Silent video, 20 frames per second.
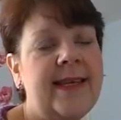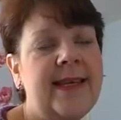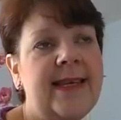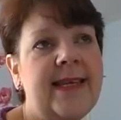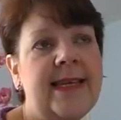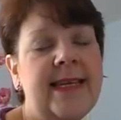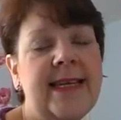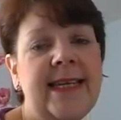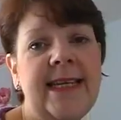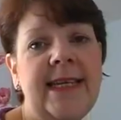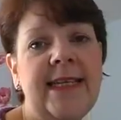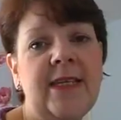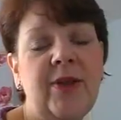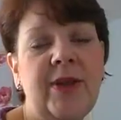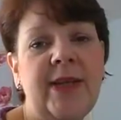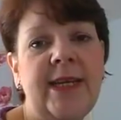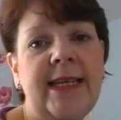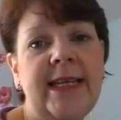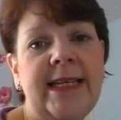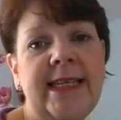Denise on
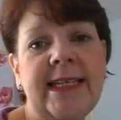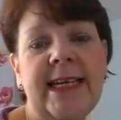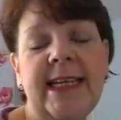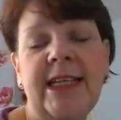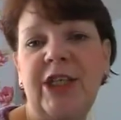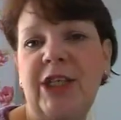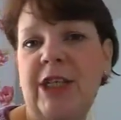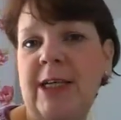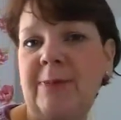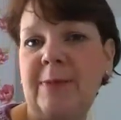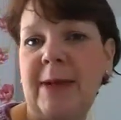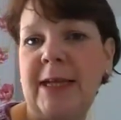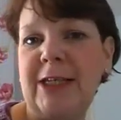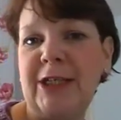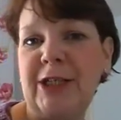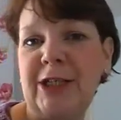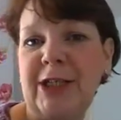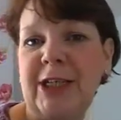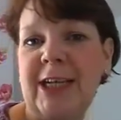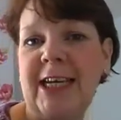the Knitting Den, she
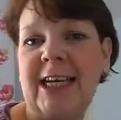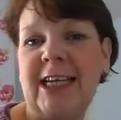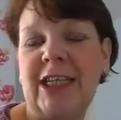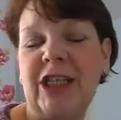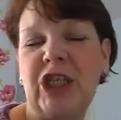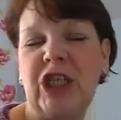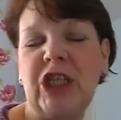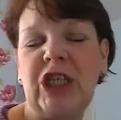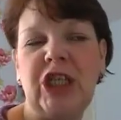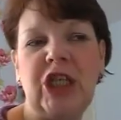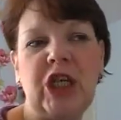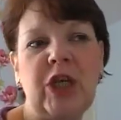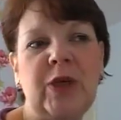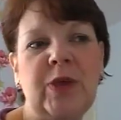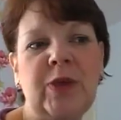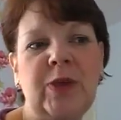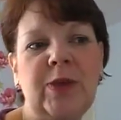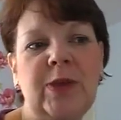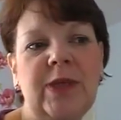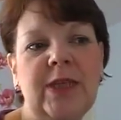mentioned it and she
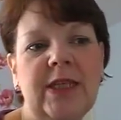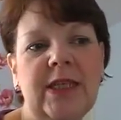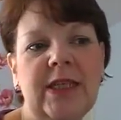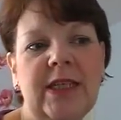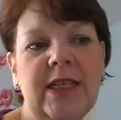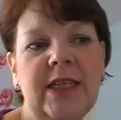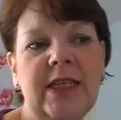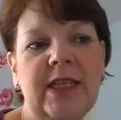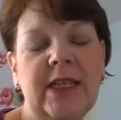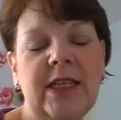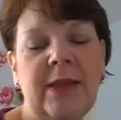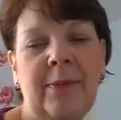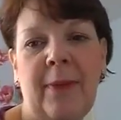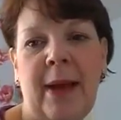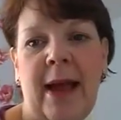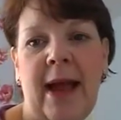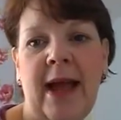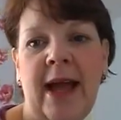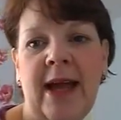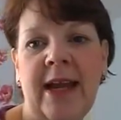showed the
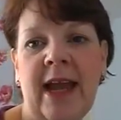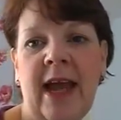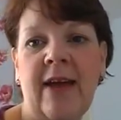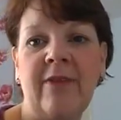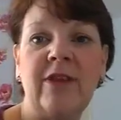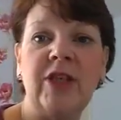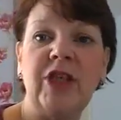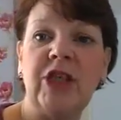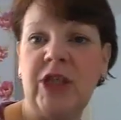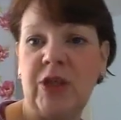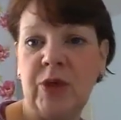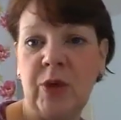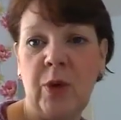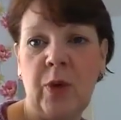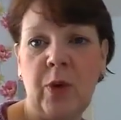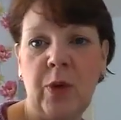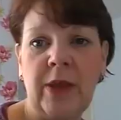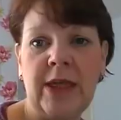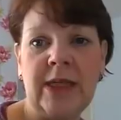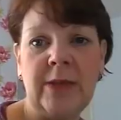pattern after she
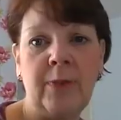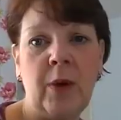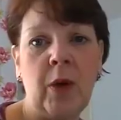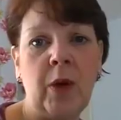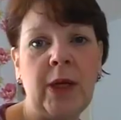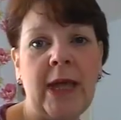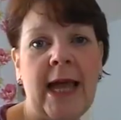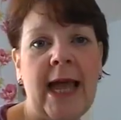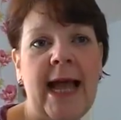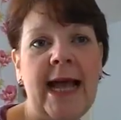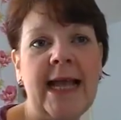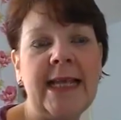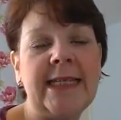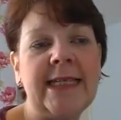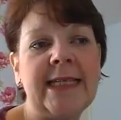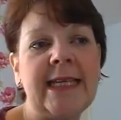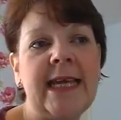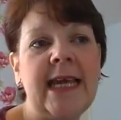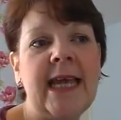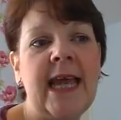saw this
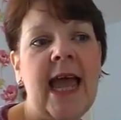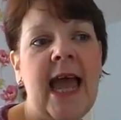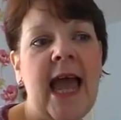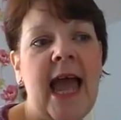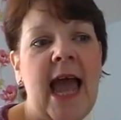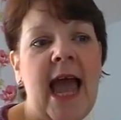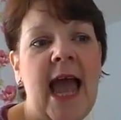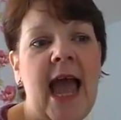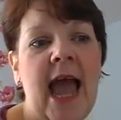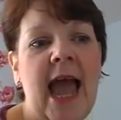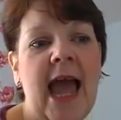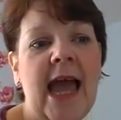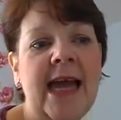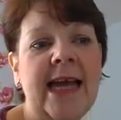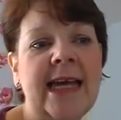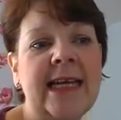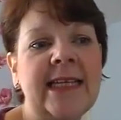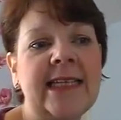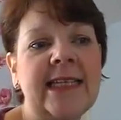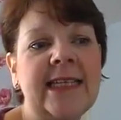podcast.
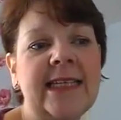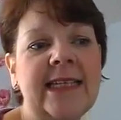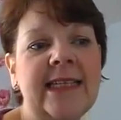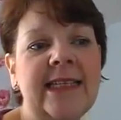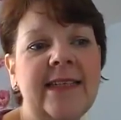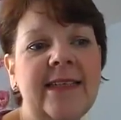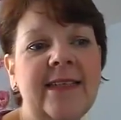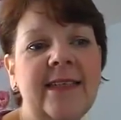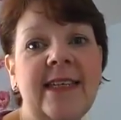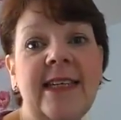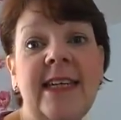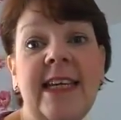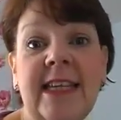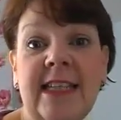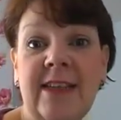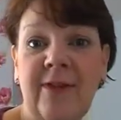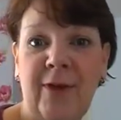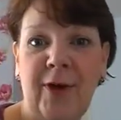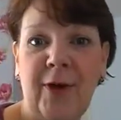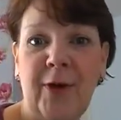And
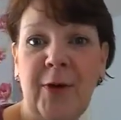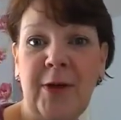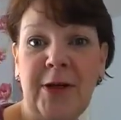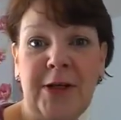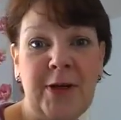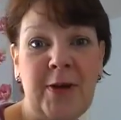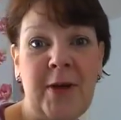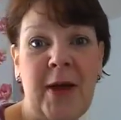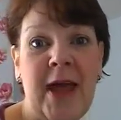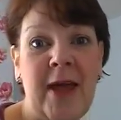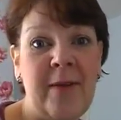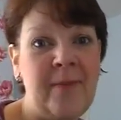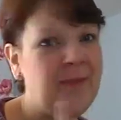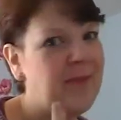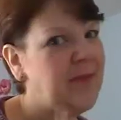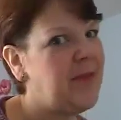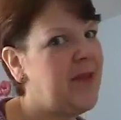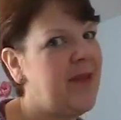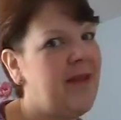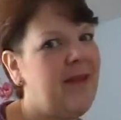Denise, if you're going to do it,
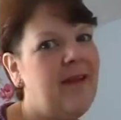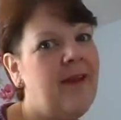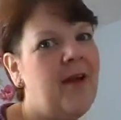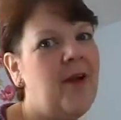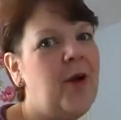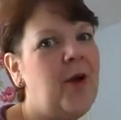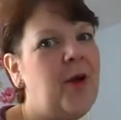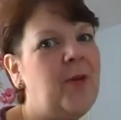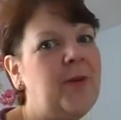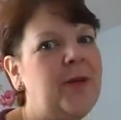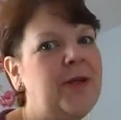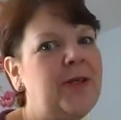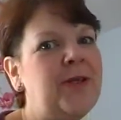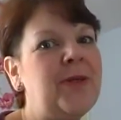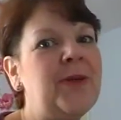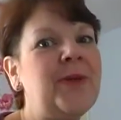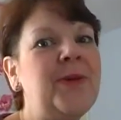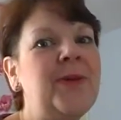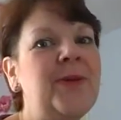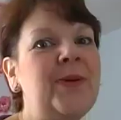hope you
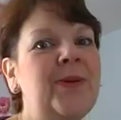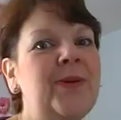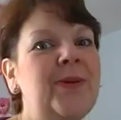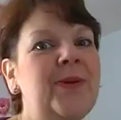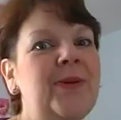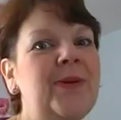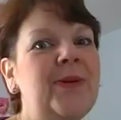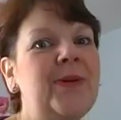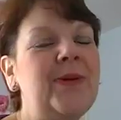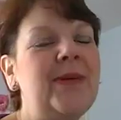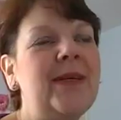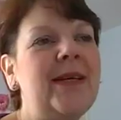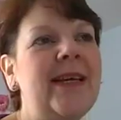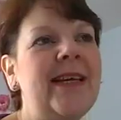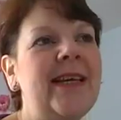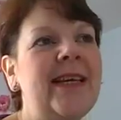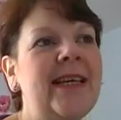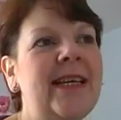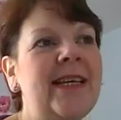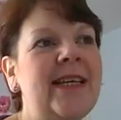do.
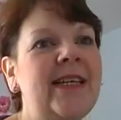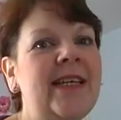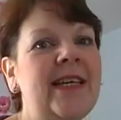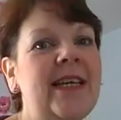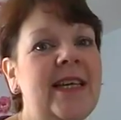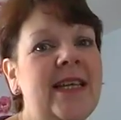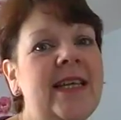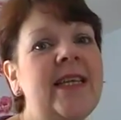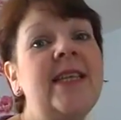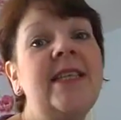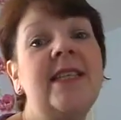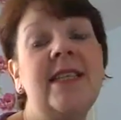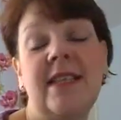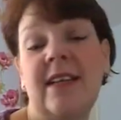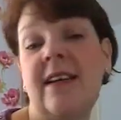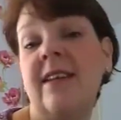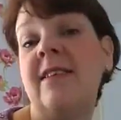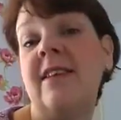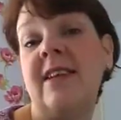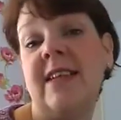It is
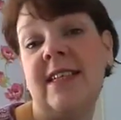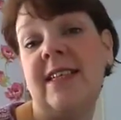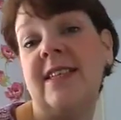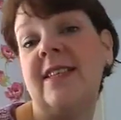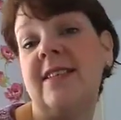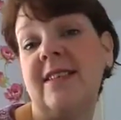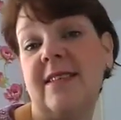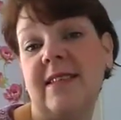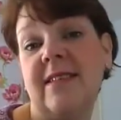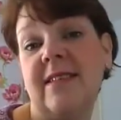a nice